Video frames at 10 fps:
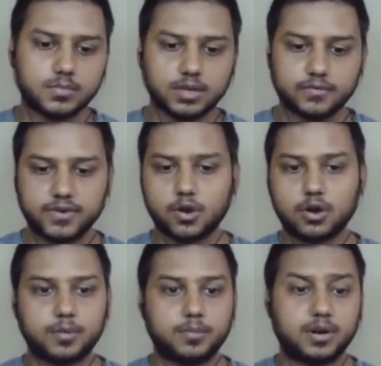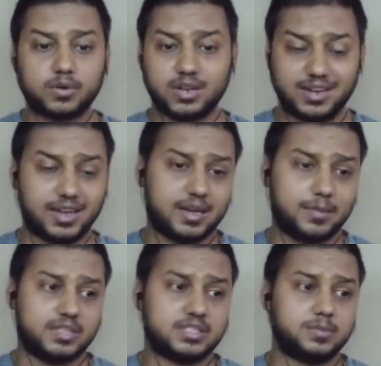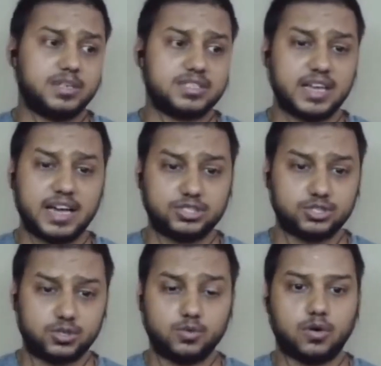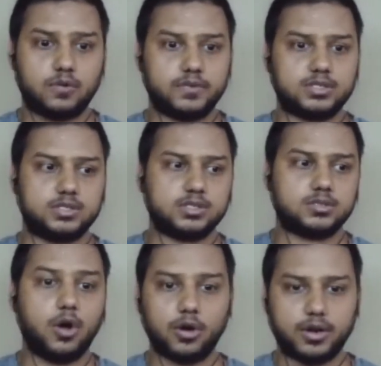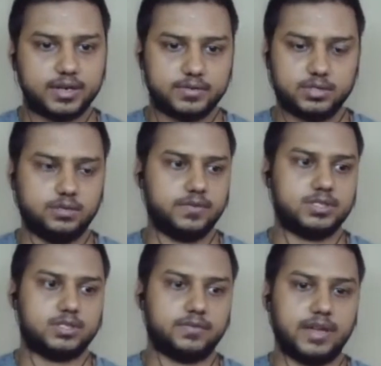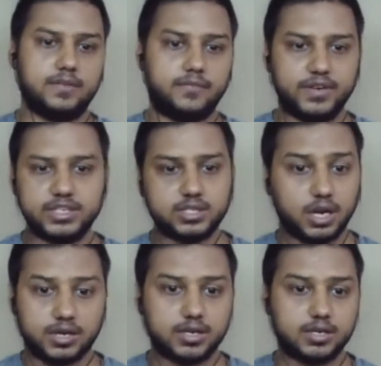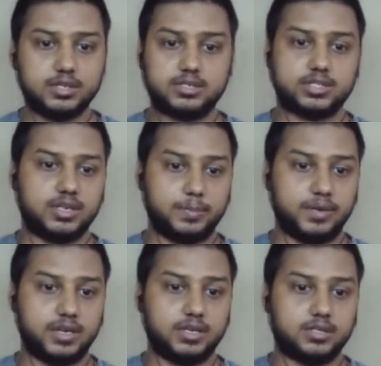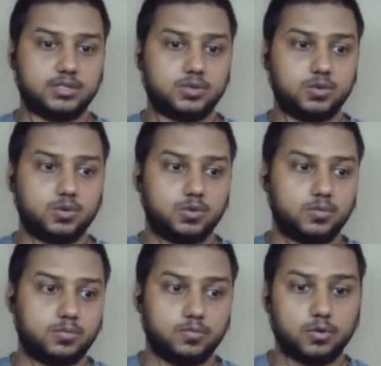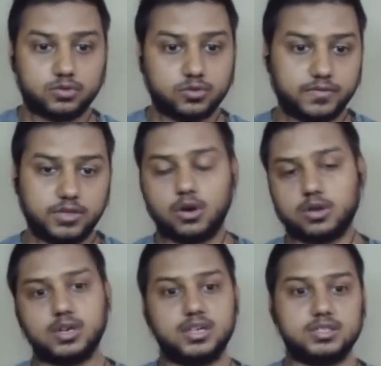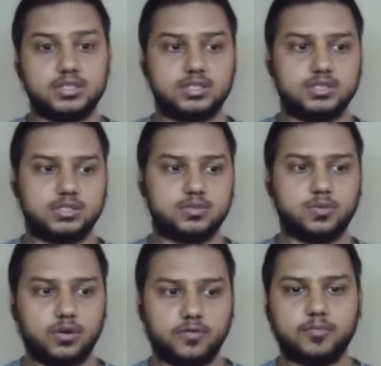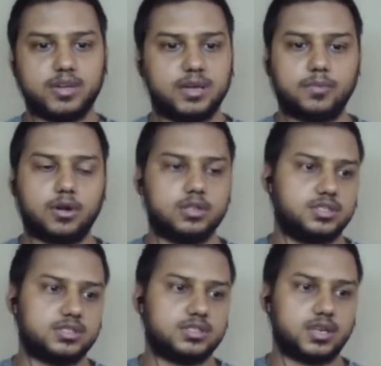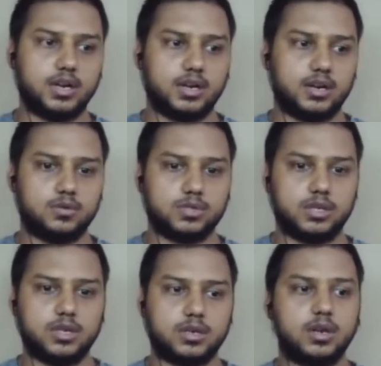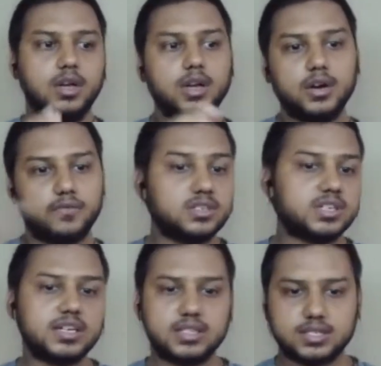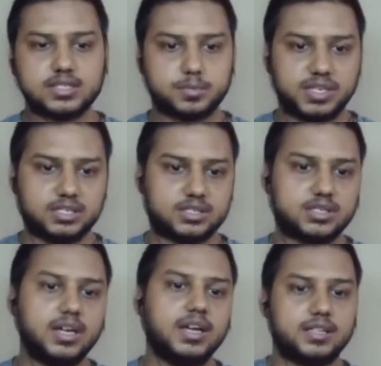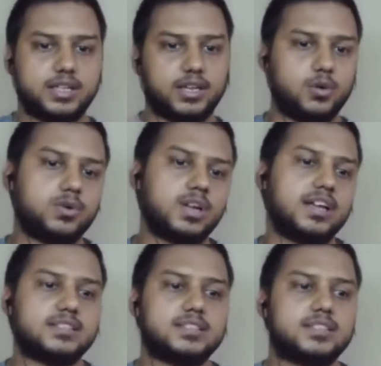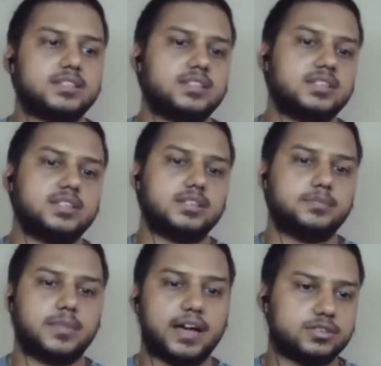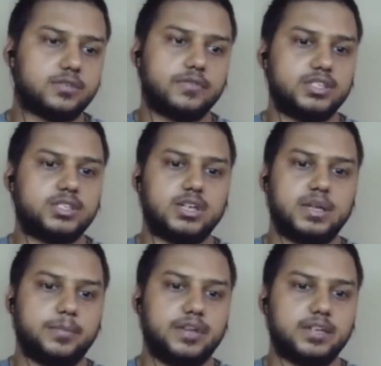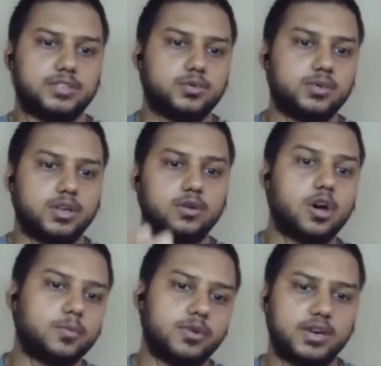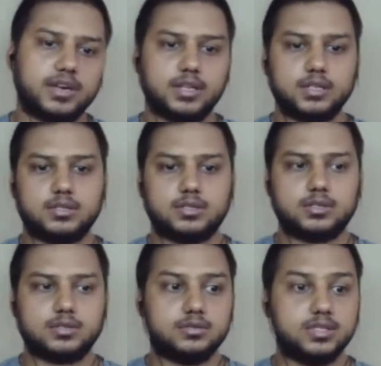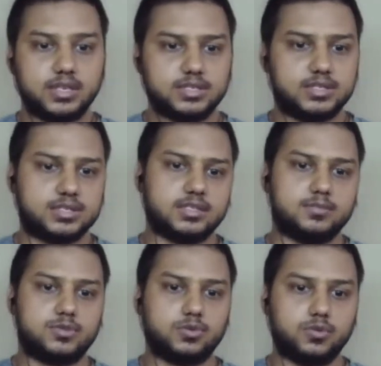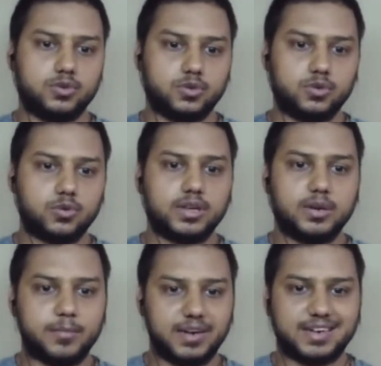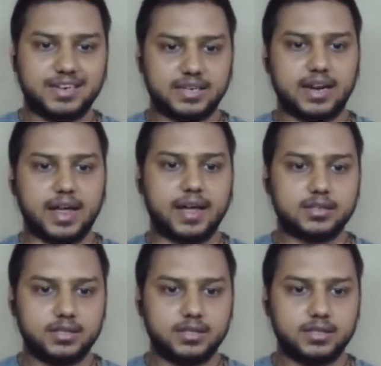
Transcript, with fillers: if we talk about an ML space, Azure do offers cognitive services. We have facial recognition API. So most of the organizations, one of my projects right now, they are working in this space. They are utilizing the Azure facial APIs to incorporate it in their system so you know you can better track